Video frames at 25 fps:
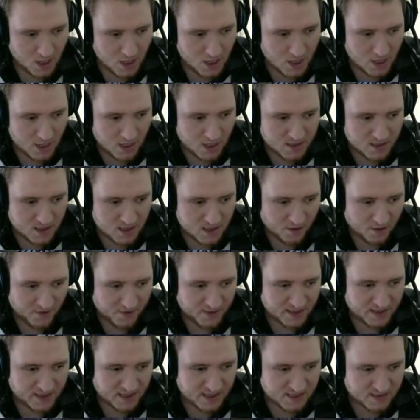So I
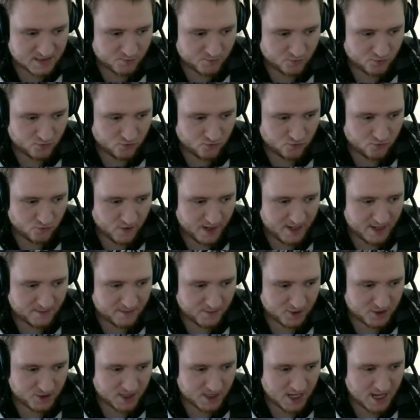think that's pretty
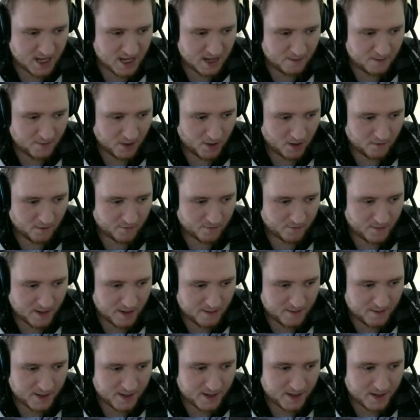much it, apart from
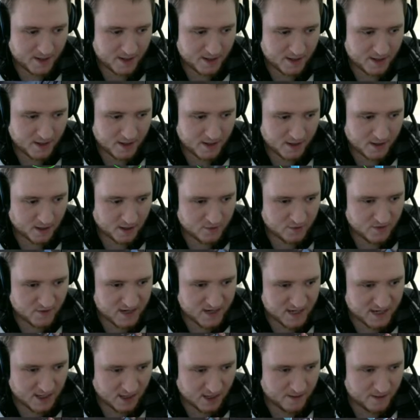maybe a
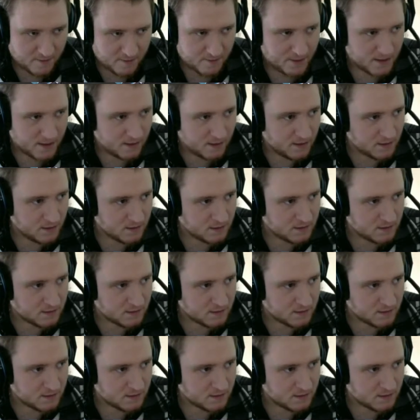greedy item build.